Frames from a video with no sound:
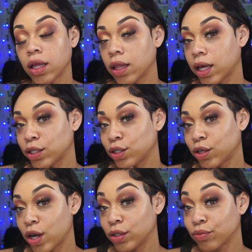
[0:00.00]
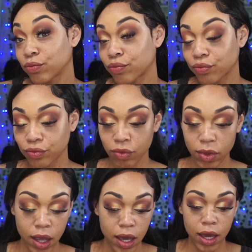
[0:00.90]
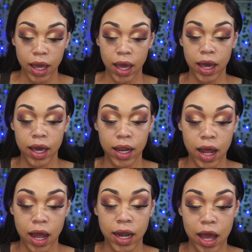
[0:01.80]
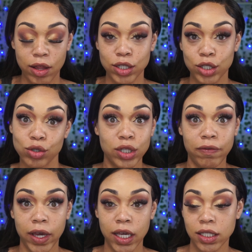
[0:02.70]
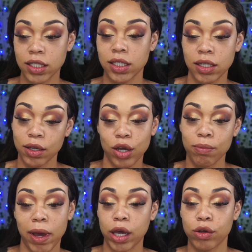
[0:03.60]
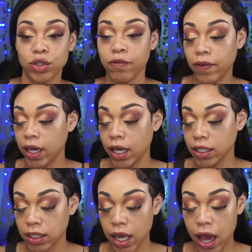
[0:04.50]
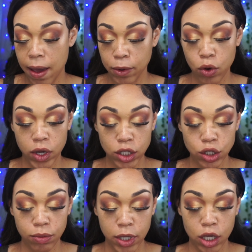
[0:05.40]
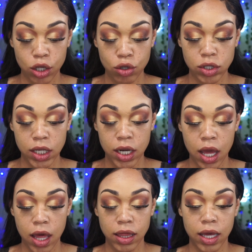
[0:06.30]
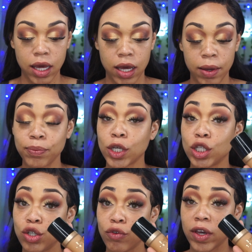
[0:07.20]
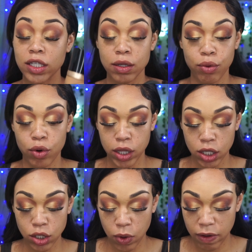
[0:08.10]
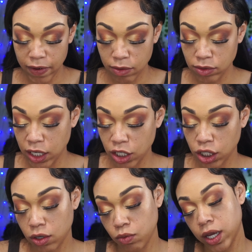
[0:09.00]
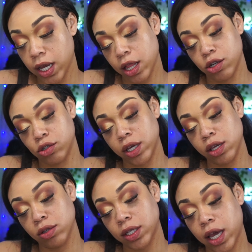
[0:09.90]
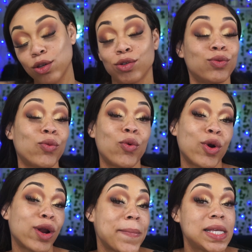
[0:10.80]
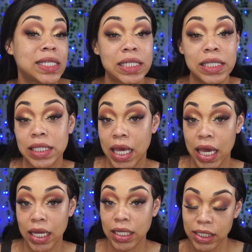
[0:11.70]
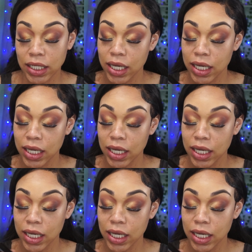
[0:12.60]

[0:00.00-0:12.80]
Lashes are on. And now let's go to the face. My go-to face. I'm going to be using the Too Faced Born This Way foundation. What color do I use? I use Warm Sand.